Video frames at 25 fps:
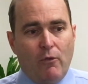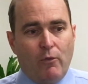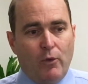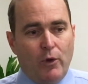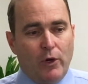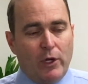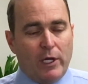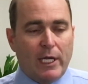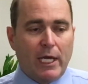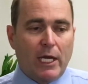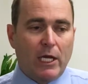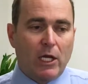
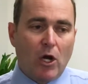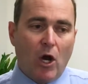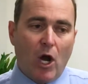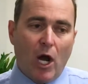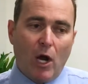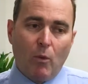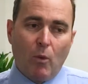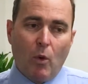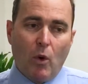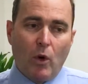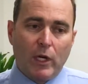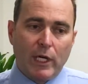really a
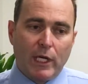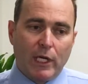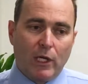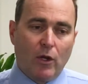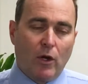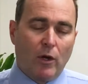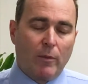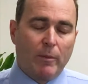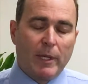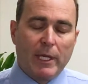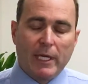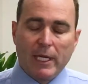guy walking
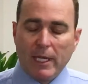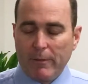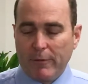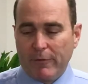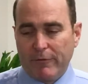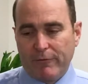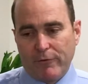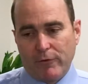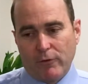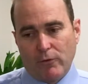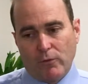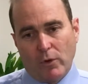along picking
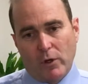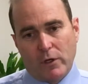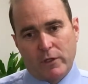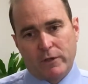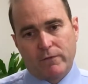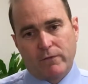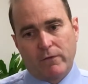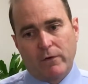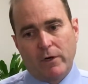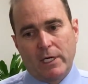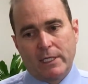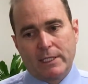up a few
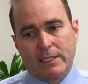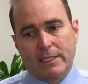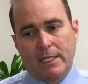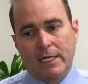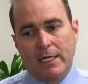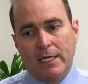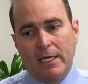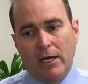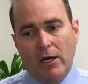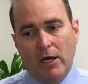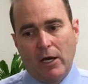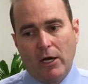rocks for
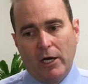us,